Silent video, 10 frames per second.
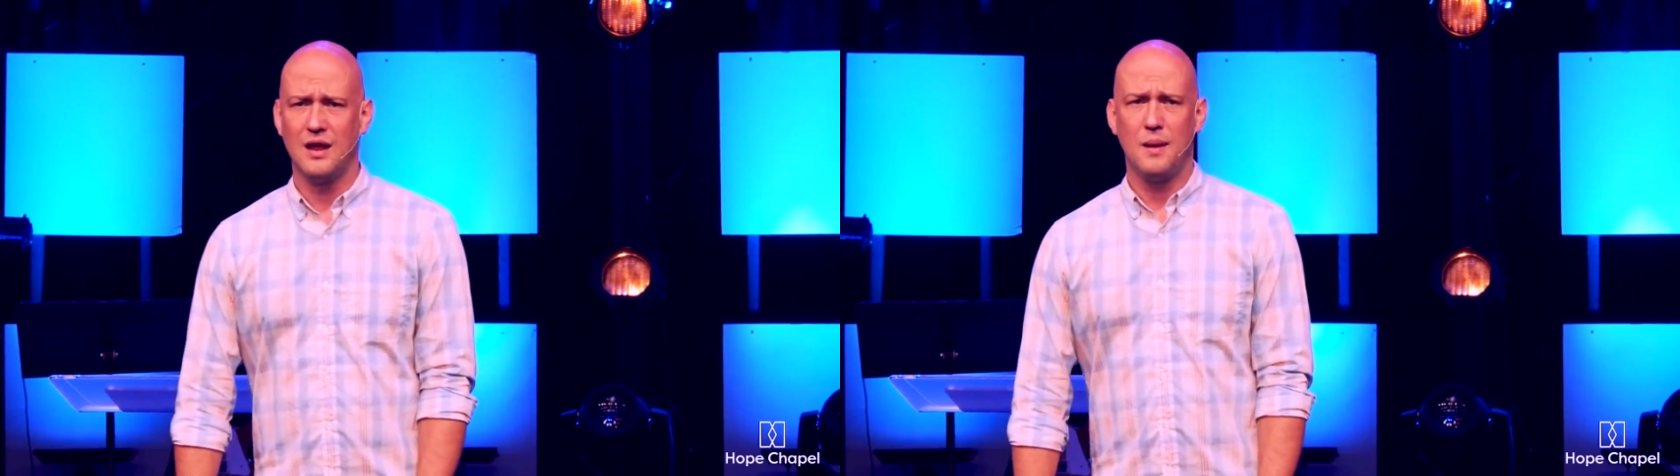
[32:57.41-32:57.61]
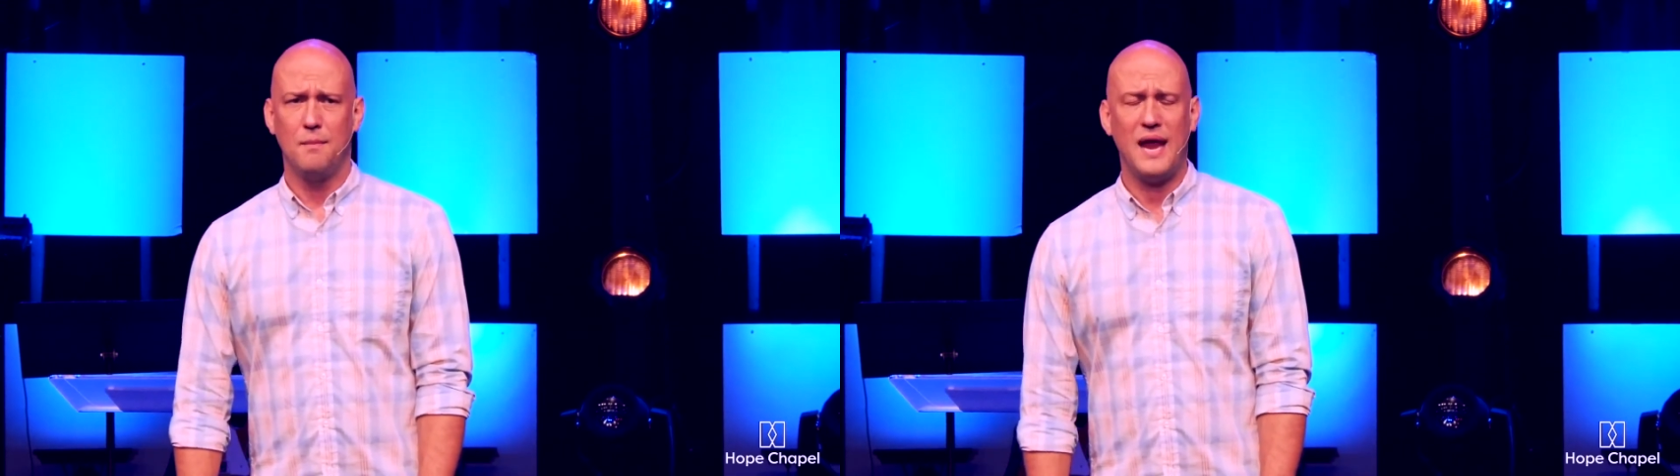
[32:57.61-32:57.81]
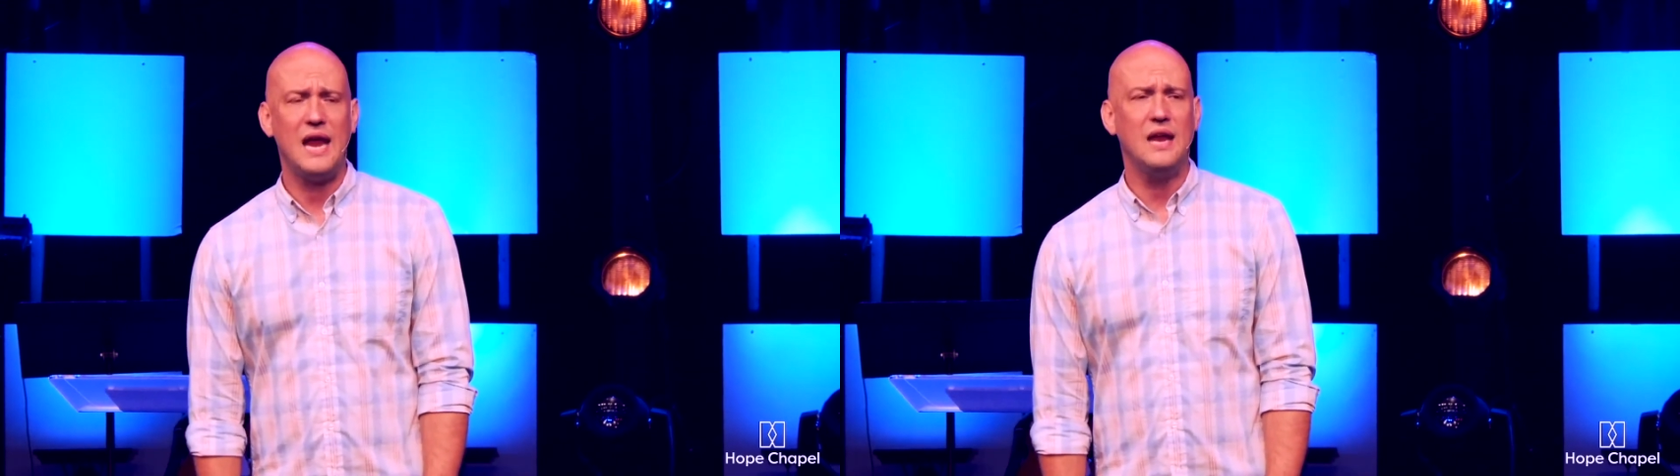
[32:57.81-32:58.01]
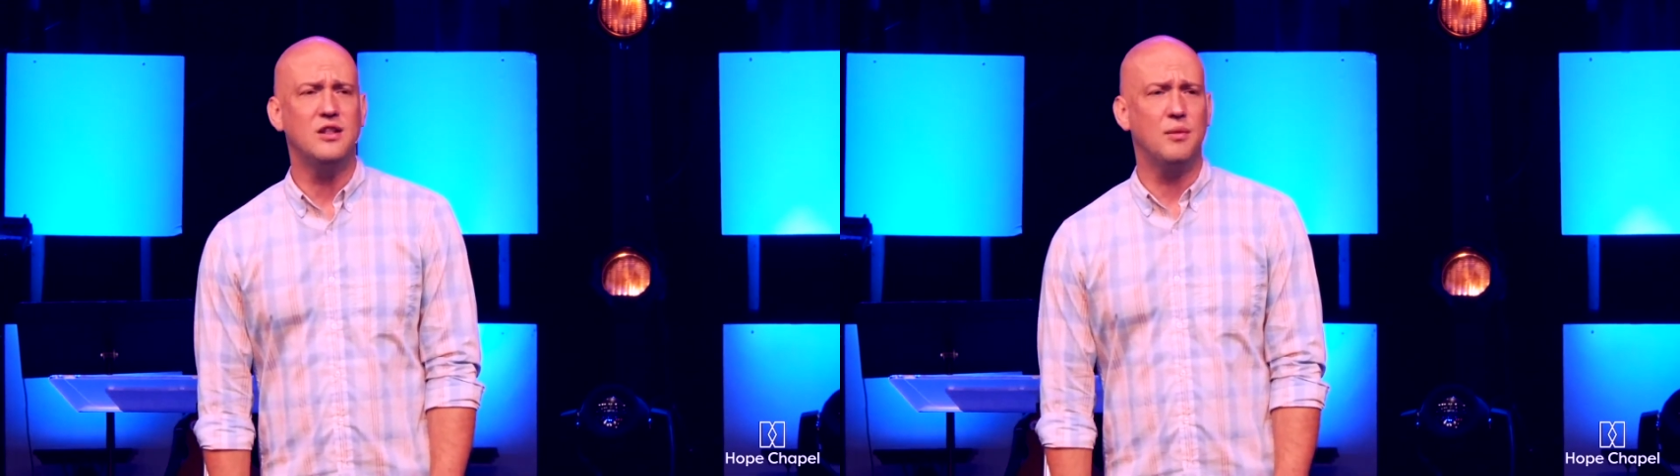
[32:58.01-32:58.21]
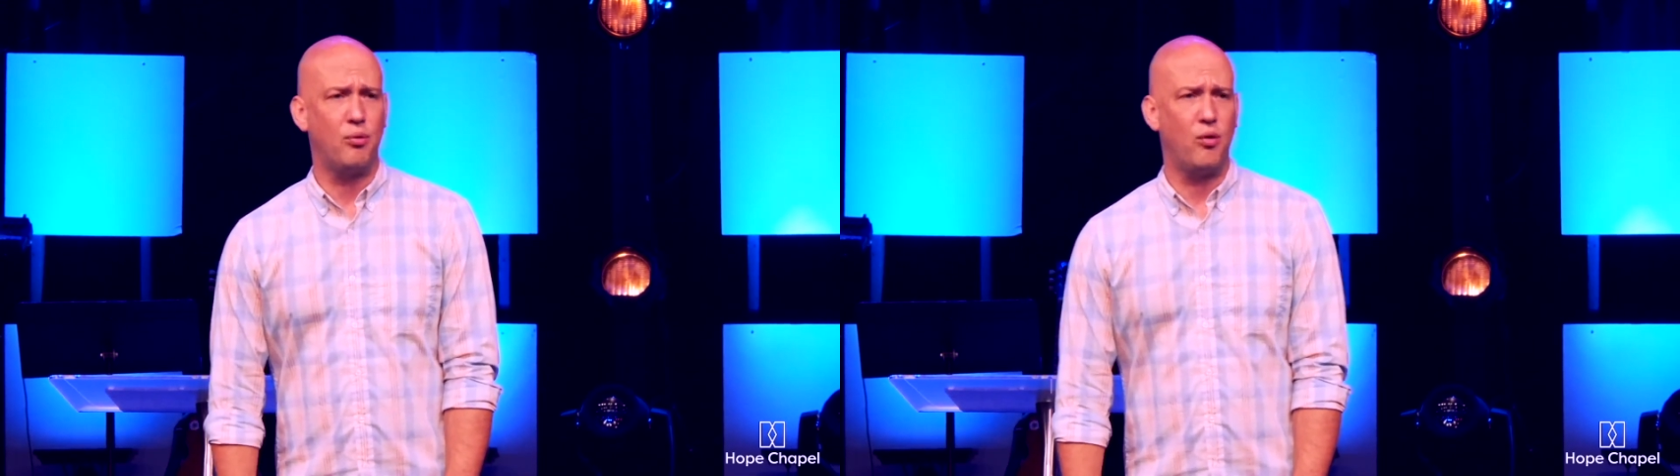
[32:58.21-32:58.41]
paid the
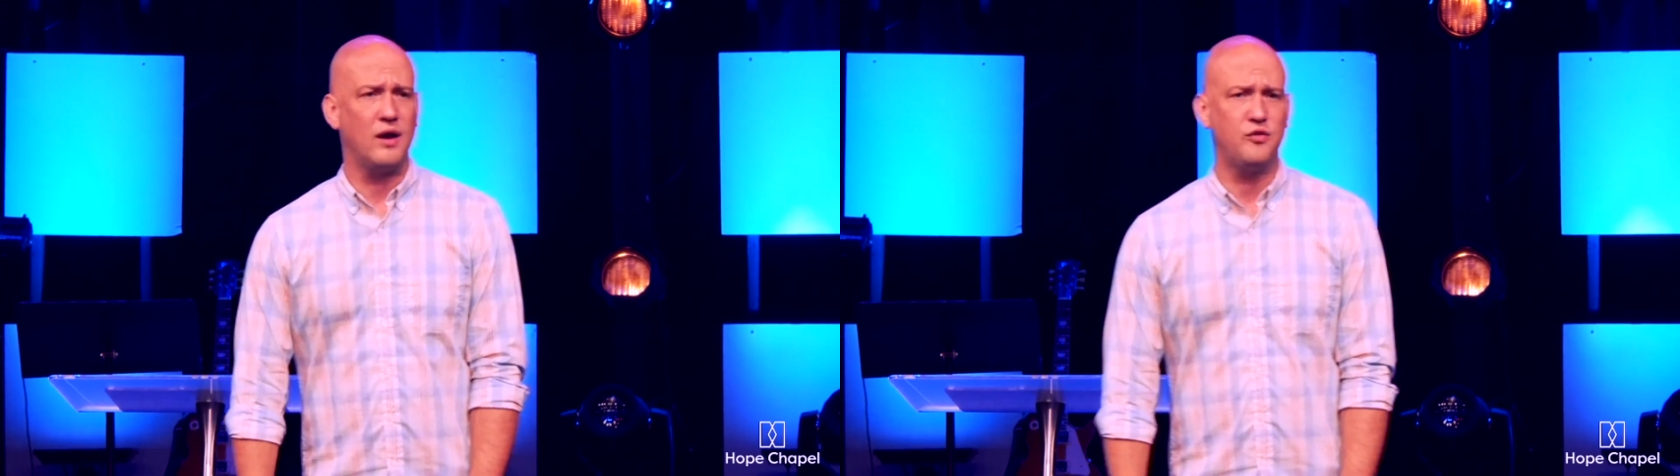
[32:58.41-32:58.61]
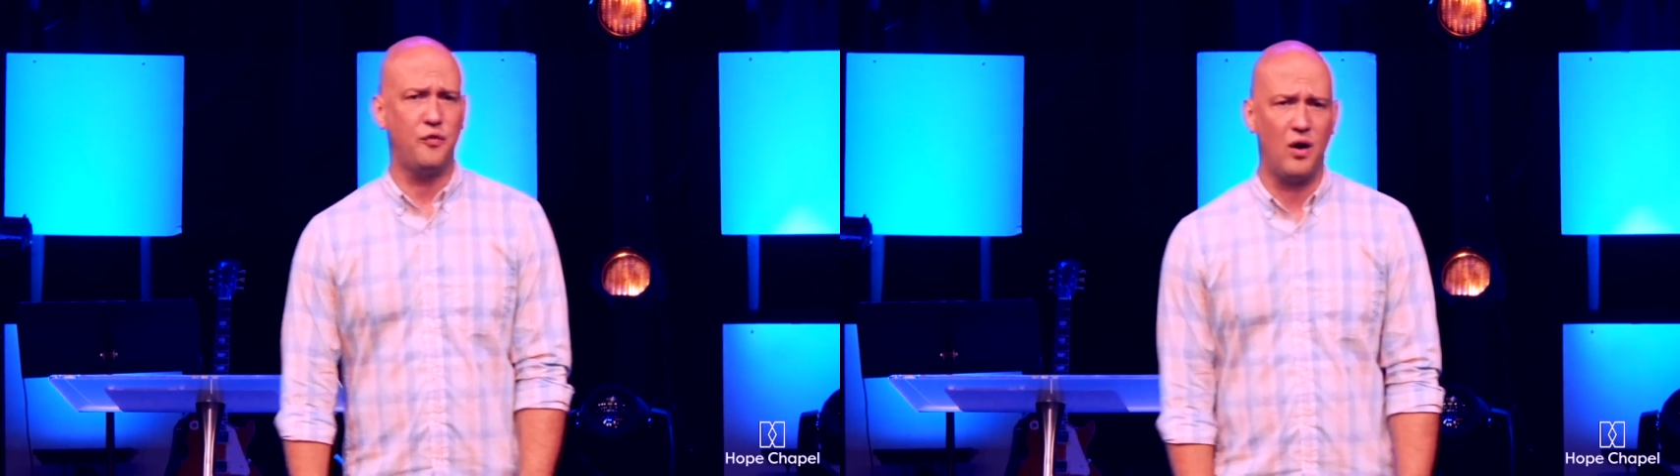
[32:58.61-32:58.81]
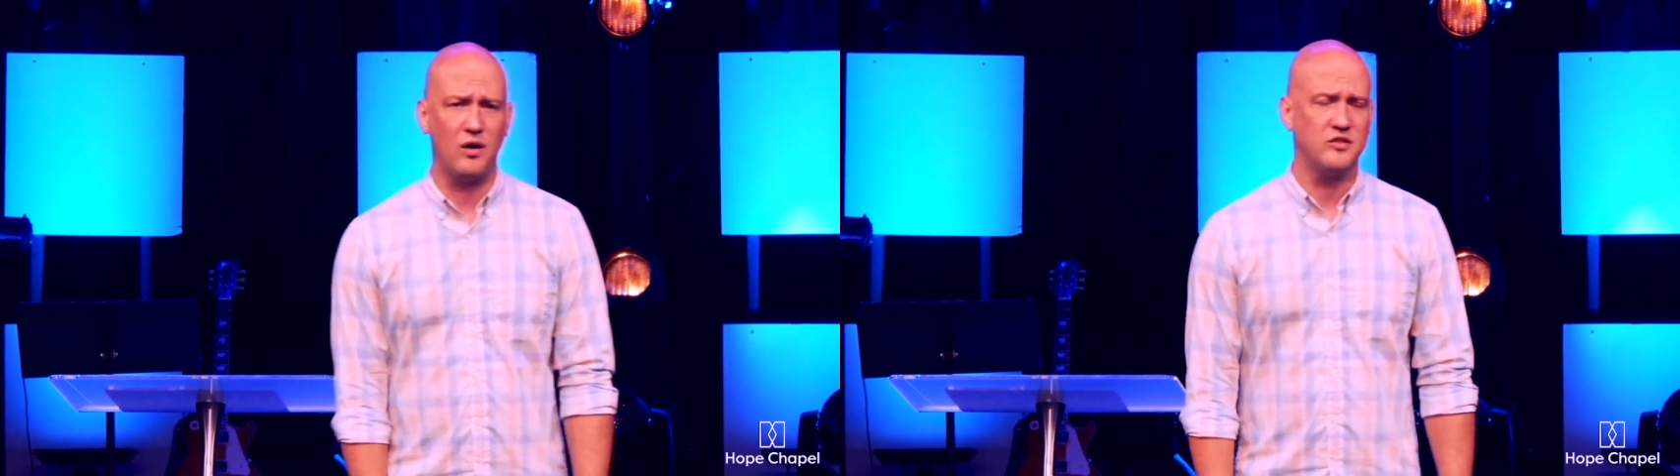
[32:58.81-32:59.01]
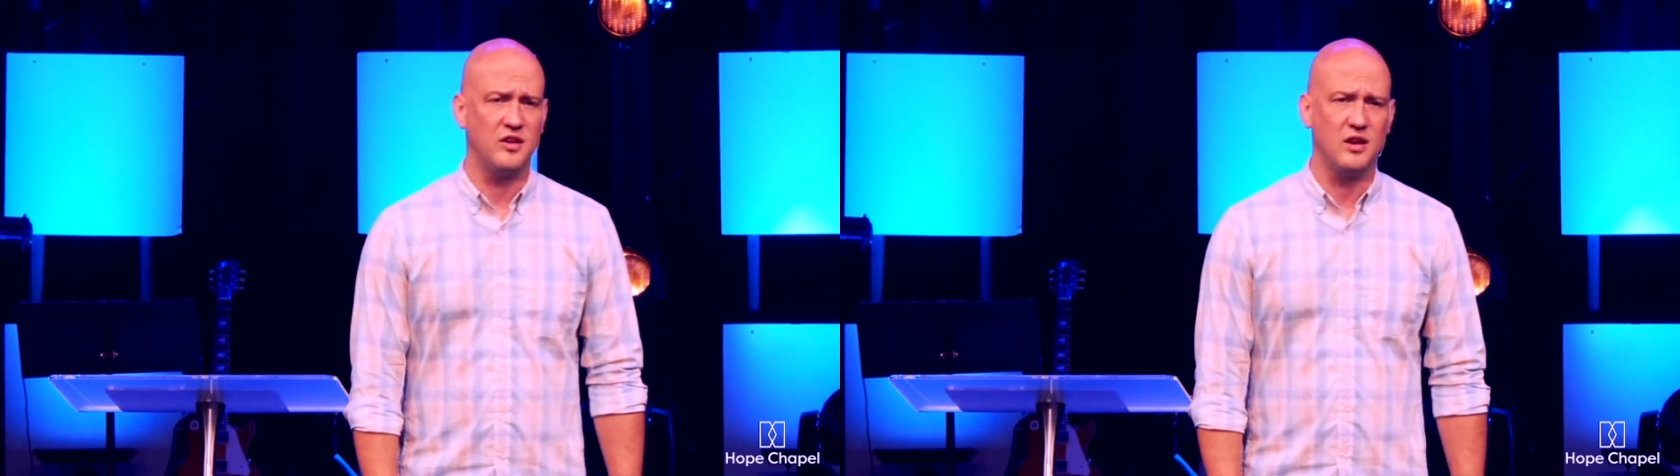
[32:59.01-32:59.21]
price for our sin,